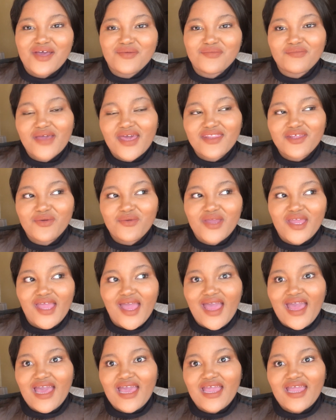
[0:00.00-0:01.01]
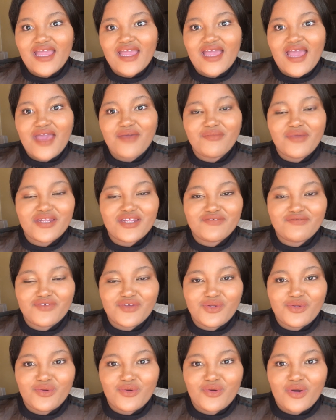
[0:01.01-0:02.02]
By the way, I made a
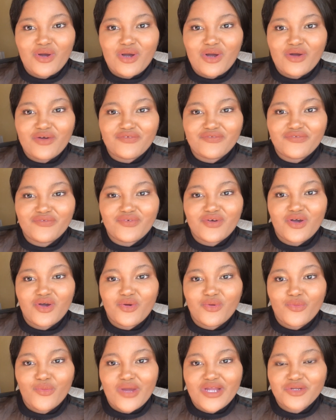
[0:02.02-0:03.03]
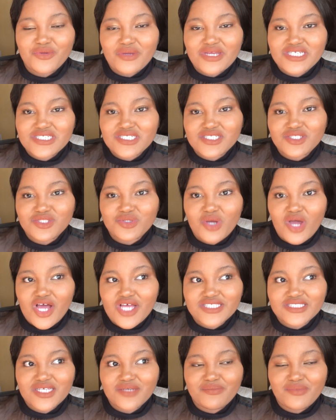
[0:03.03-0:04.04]
video of what questions to
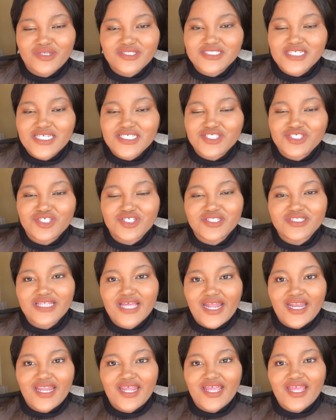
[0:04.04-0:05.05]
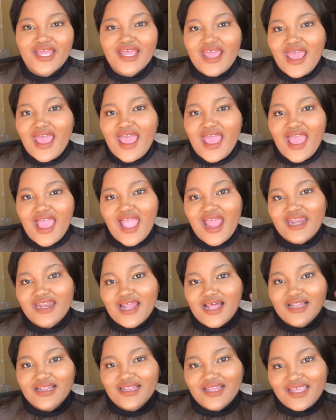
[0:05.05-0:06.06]
ask a potential nanny, and
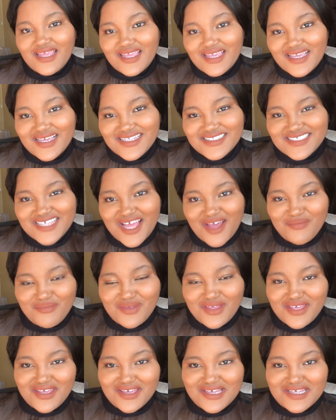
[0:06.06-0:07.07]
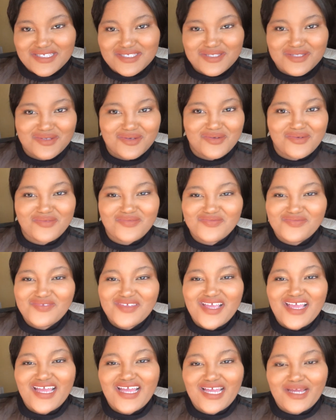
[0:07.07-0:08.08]
I'll link it up here, so
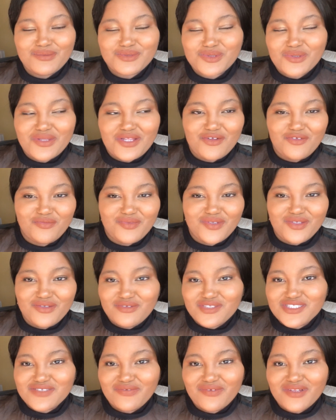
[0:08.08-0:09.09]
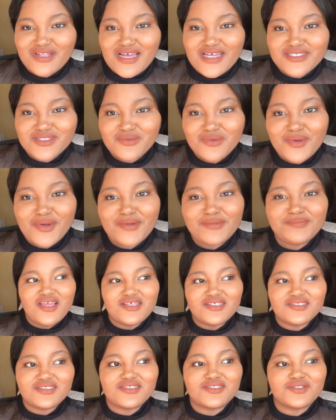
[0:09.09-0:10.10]
I'm sure that will be useful as well.
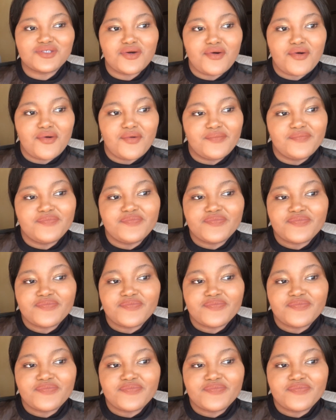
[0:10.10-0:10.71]
So